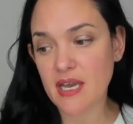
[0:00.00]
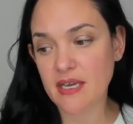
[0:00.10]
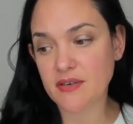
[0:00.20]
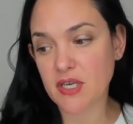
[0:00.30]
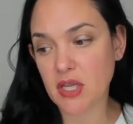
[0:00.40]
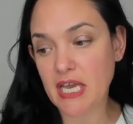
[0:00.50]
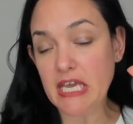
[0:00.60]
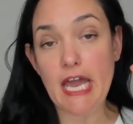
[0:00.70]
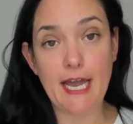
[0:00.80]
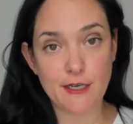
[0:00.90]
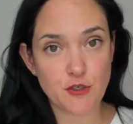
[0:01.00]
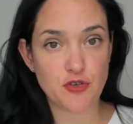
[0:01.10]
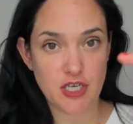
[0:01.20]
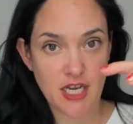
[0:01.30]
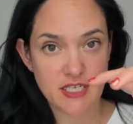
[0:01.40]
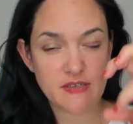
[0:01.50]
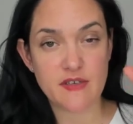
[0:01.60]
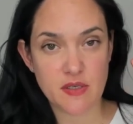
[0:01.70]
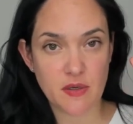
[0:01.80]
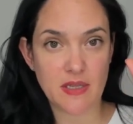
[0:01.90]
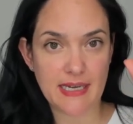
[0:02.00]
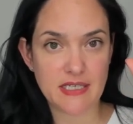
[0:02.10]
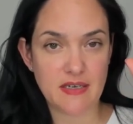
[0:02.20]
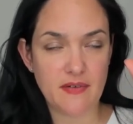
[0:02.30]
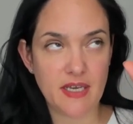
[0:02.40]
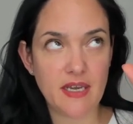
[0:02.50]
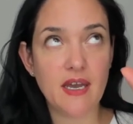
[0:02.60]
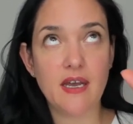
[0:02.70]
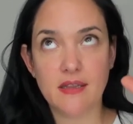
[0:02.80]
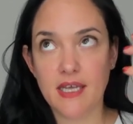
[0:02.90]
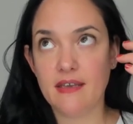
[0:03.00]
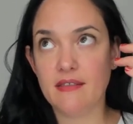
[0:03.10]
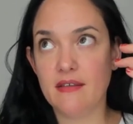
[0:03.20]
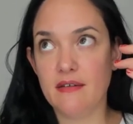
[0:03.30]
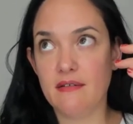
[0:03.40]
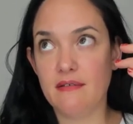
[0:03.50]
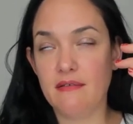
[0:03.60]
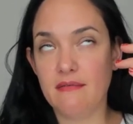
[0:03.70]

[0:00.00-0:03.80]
into like exercise physical activity, like the